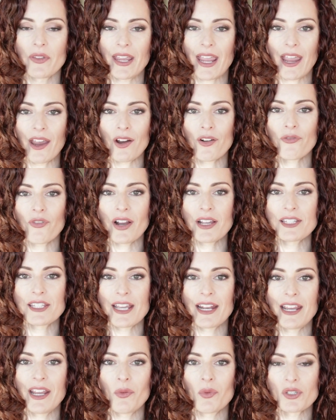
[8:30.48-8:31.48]
the air fry
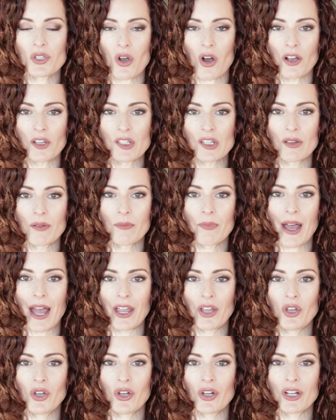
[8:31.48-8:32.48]
setting was awesome. I
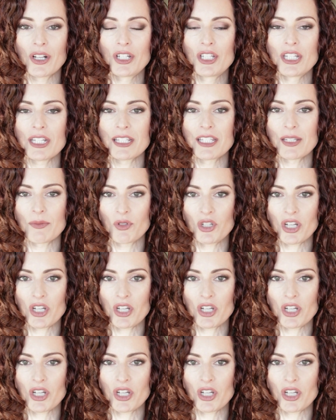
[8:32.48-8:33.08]
cooked some